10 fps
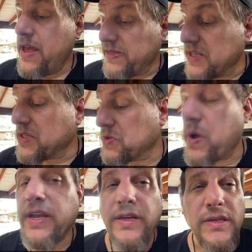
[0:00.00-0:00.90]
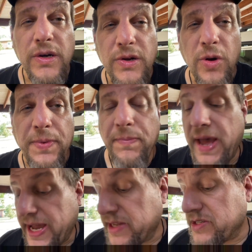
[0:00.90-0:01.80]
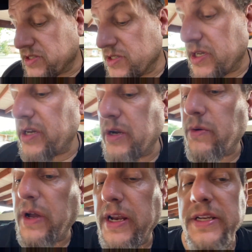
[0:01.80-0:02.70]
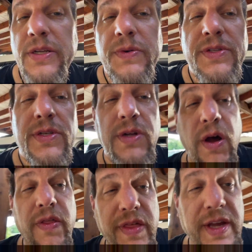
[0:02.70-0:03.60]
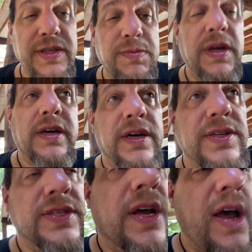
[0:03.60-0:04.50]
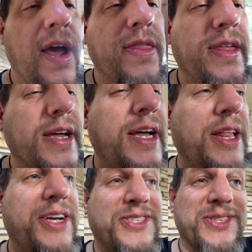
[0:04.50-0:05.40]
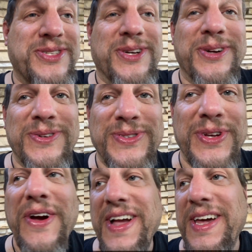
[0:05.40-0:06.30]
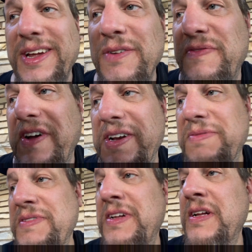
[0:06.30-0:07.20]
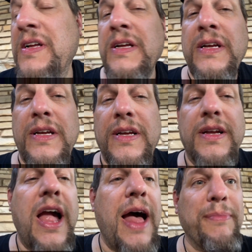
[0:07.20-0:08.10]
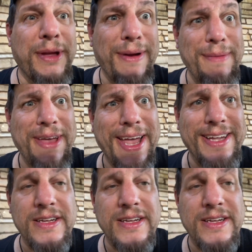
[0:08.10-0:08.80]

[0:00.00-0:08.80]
And this is why you don't open packages until you're ready to install things, because I think I lost the screws, so now I got to go find them. I'll be right back.